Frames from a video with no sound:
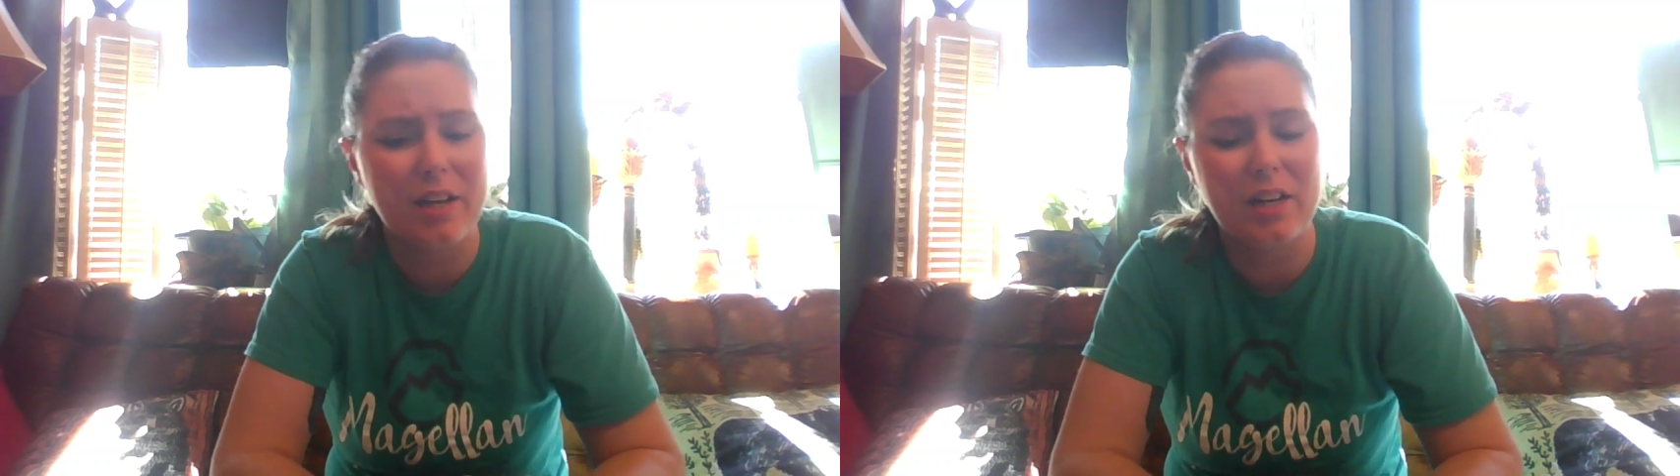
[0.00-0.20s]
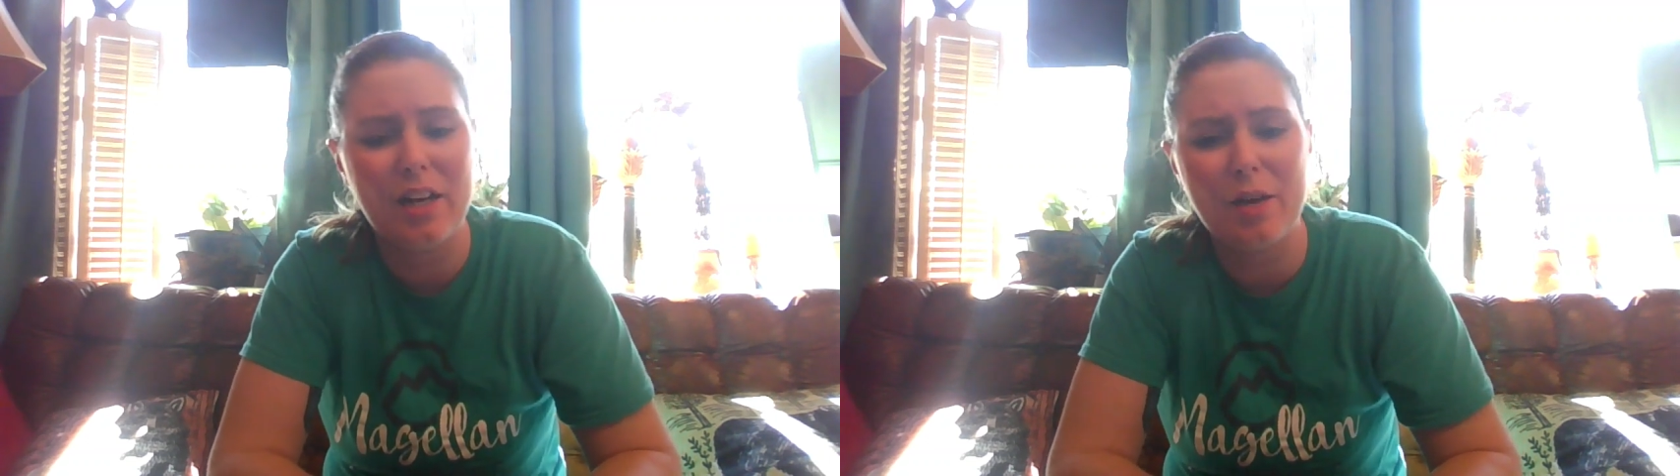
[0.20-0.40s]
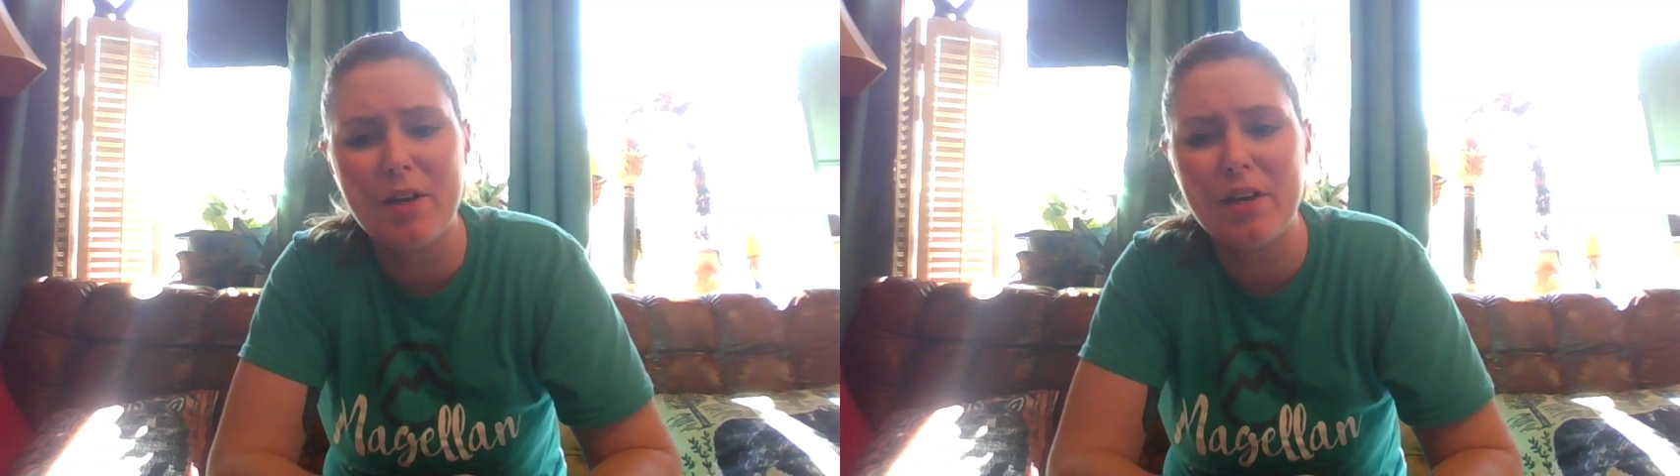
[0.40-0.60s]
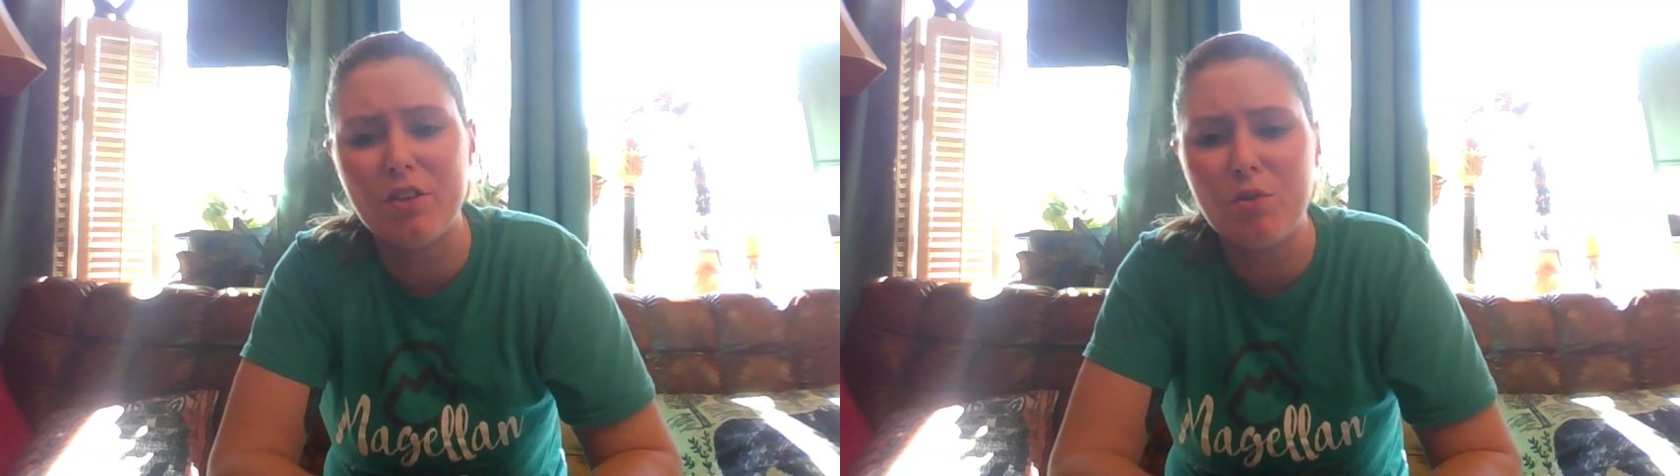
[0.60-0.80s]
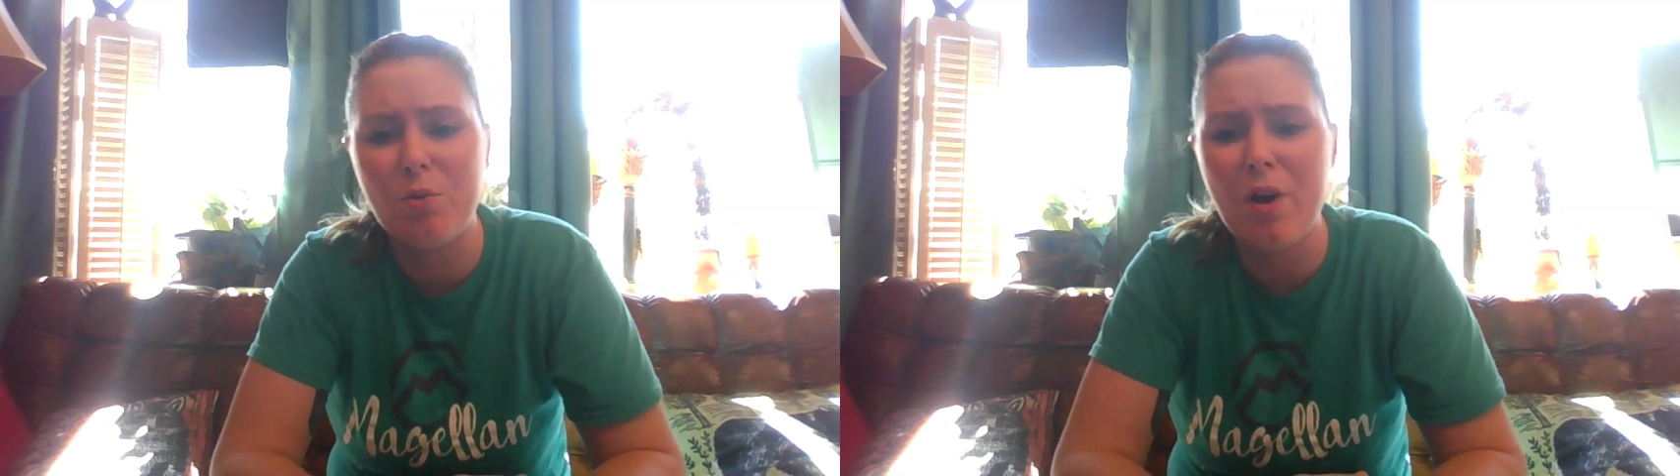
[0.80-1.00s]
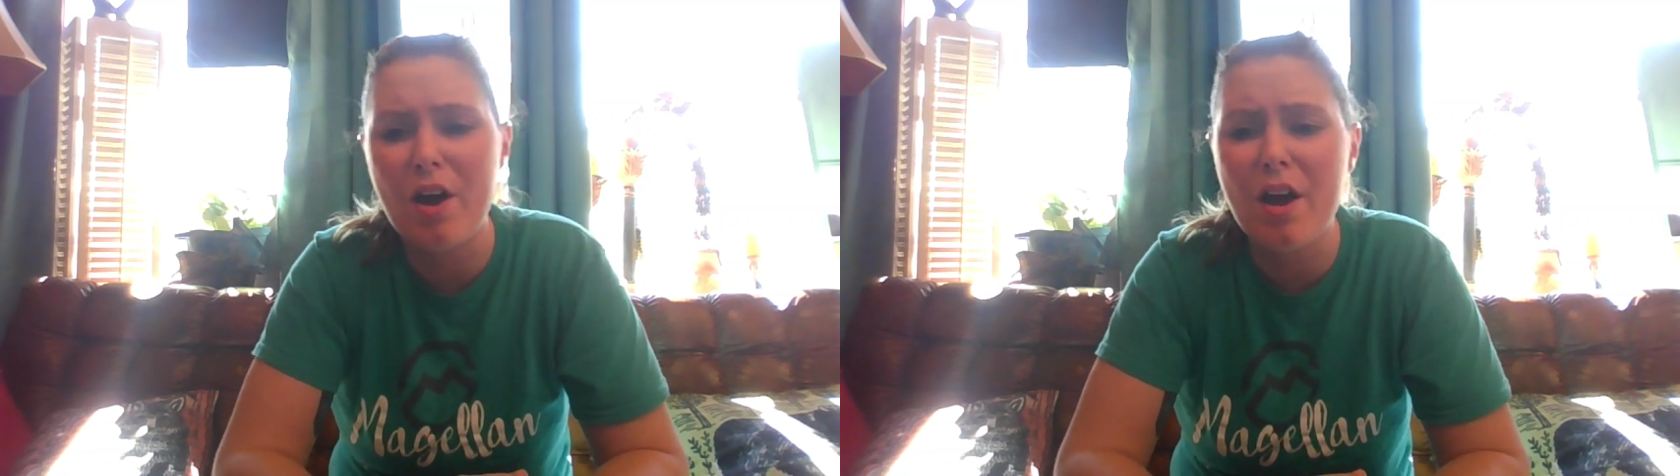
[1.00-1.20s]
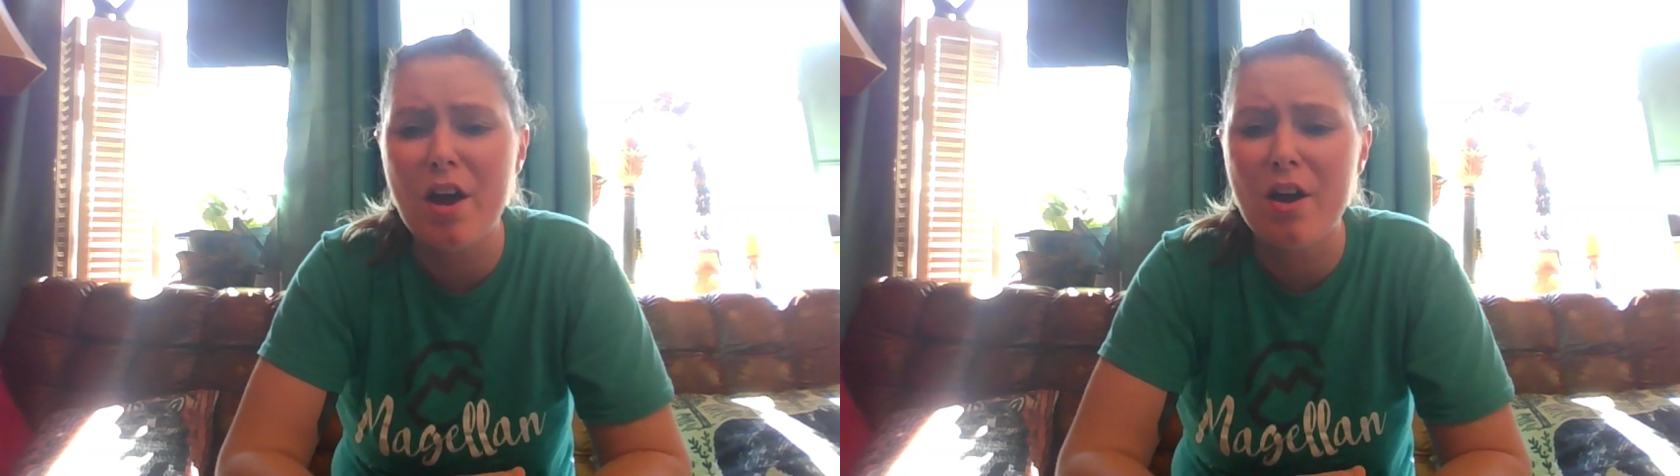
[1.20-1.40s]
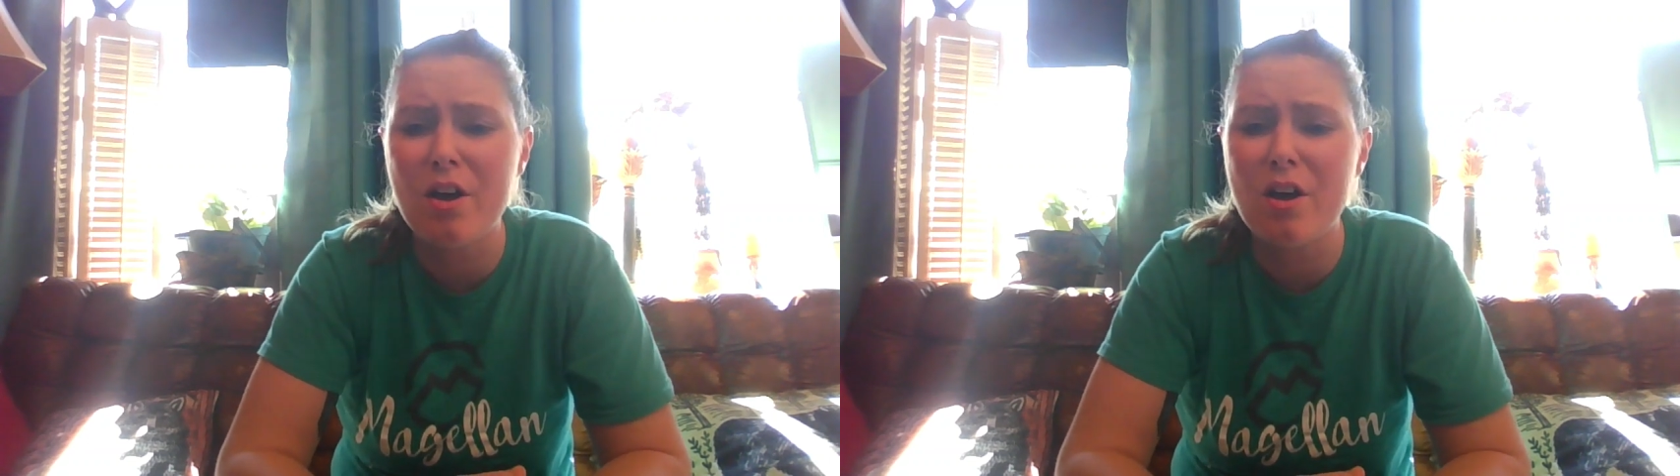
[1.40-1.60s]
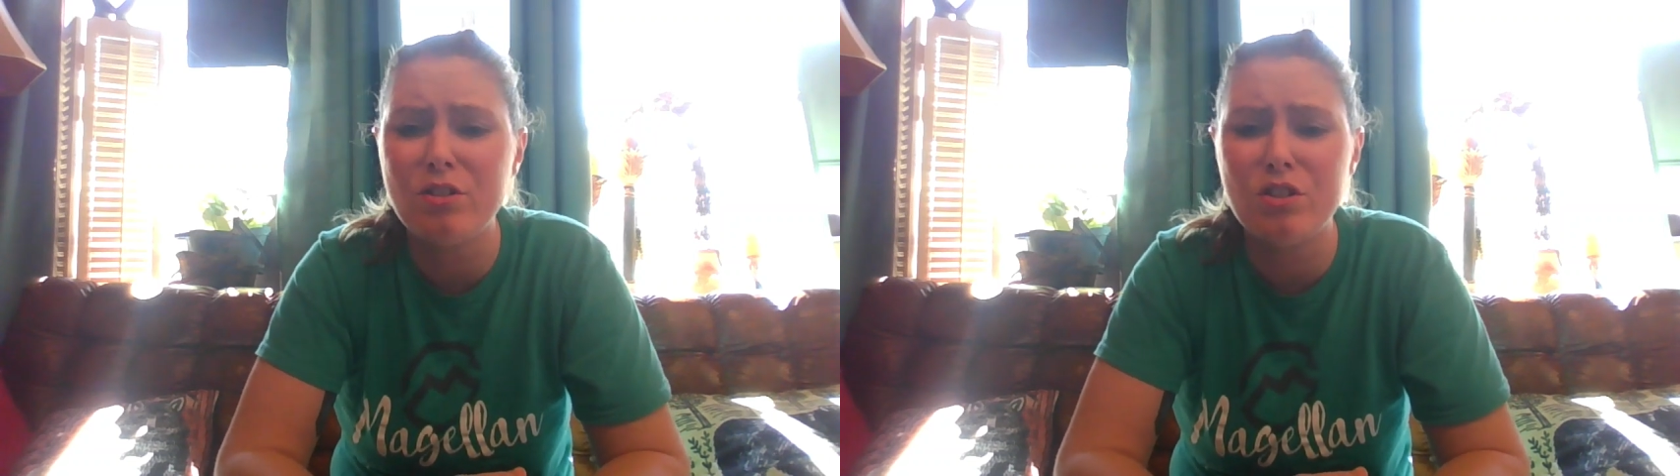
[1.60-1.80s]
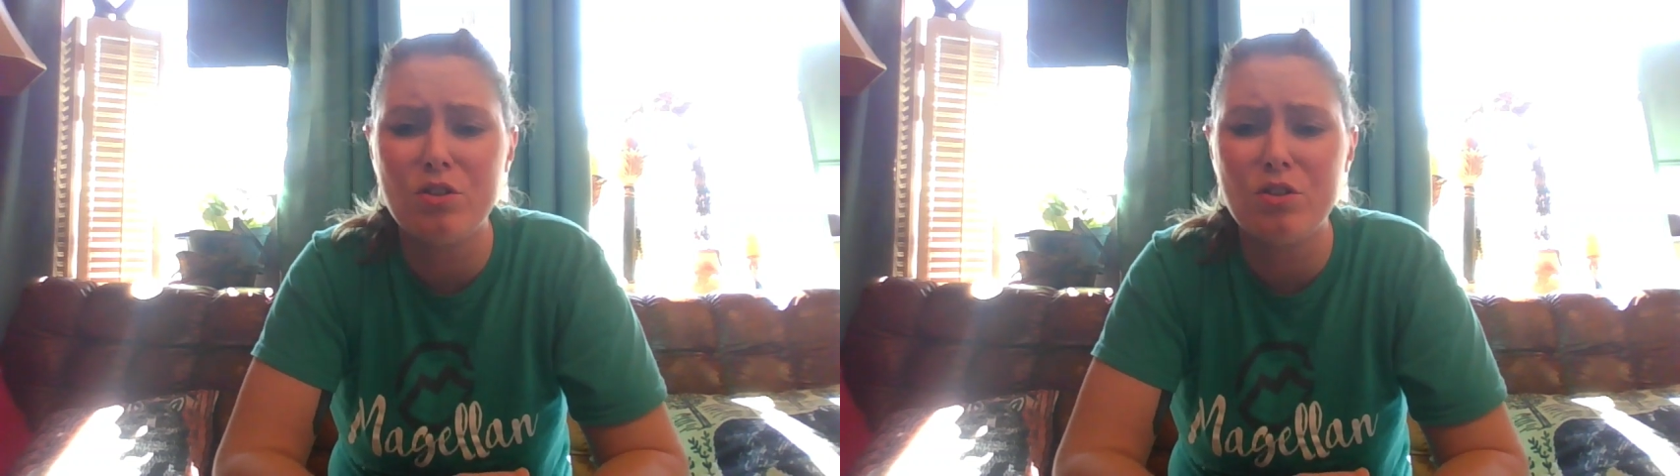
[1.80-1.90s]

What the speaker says: claiming the world